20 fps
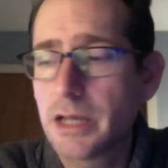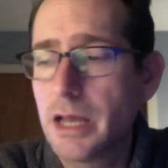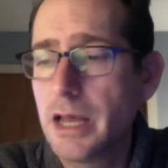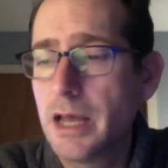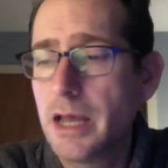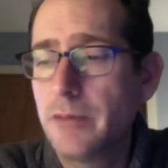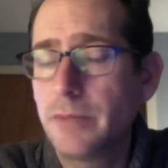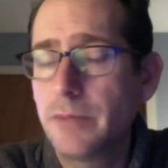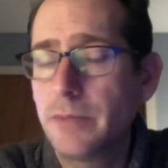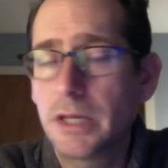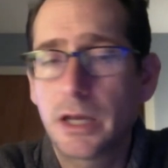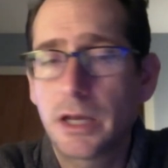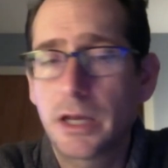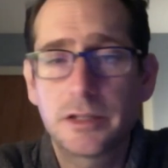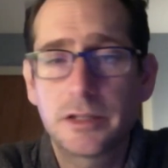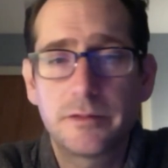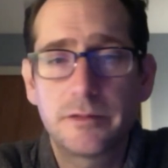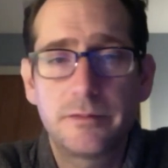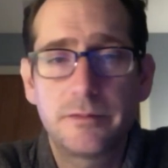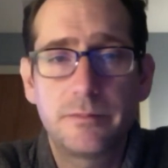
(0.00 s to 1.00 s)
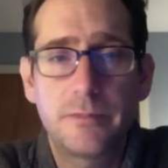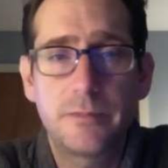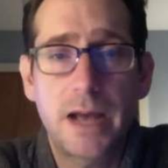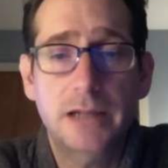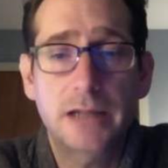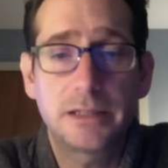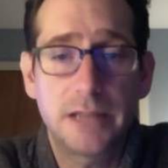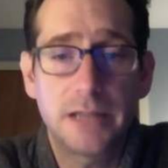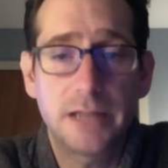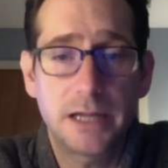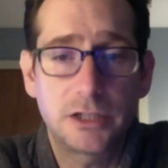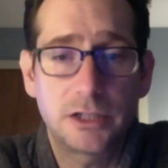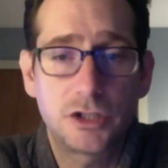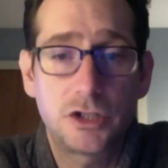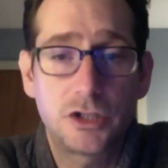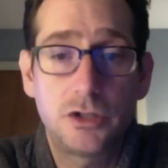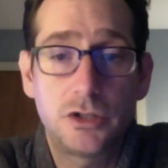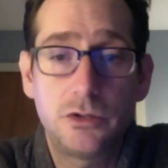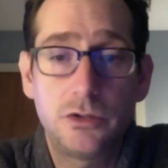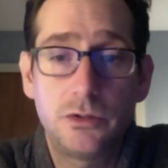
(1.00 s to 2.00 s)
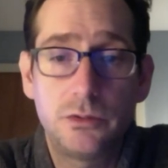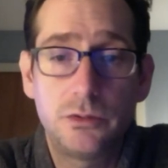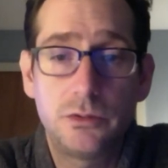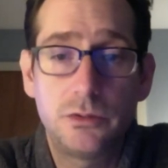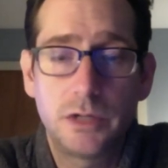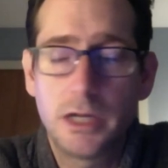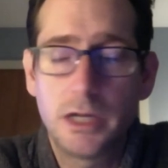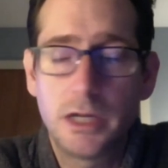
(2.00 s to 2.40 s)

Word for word: and because of back to that two